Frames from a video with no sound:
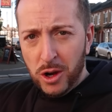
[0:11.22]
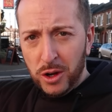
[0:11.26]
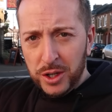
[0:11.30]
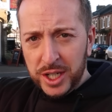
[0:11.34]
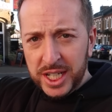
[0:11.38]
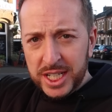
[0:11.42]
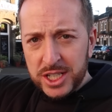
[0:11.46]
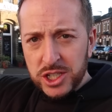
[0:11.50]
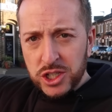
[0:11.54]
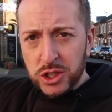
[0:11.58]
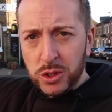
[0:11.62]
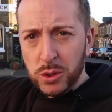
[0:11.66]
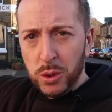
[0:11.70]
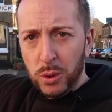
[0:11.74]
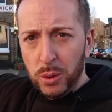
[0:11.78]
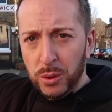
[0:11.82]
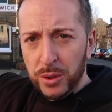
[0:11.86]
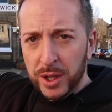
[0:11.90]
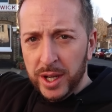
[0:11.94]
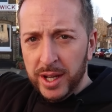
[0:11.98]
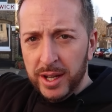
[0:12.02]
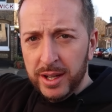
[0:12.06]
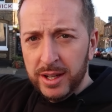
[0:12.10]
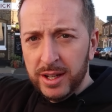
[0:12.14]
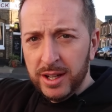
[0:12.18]
on each
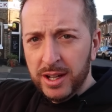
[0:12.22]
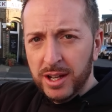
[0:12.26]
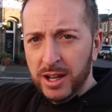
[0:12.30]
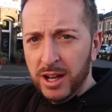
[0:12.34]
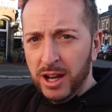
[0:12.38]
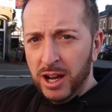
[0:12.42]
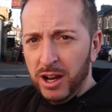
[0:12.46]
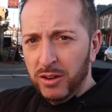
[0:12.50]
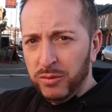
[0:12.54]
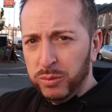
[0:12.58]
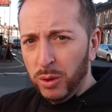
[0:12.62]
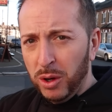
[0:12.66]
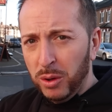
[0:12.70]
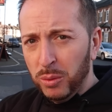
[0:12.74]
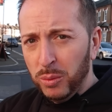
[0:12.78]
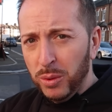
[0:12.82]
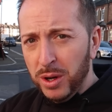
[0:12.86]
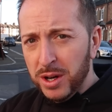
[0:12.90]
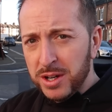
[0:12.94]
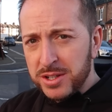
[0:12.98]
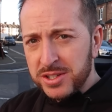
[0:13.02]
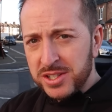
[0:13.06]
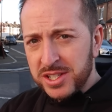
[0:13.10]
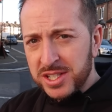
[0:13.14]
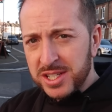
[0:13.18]
corner of what
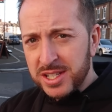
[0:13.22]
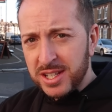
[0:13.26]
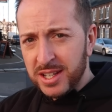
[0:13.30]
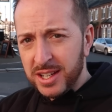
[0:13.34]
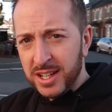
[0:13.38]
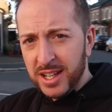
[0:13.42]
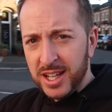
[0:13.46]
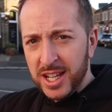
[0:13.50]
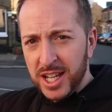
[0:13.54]
was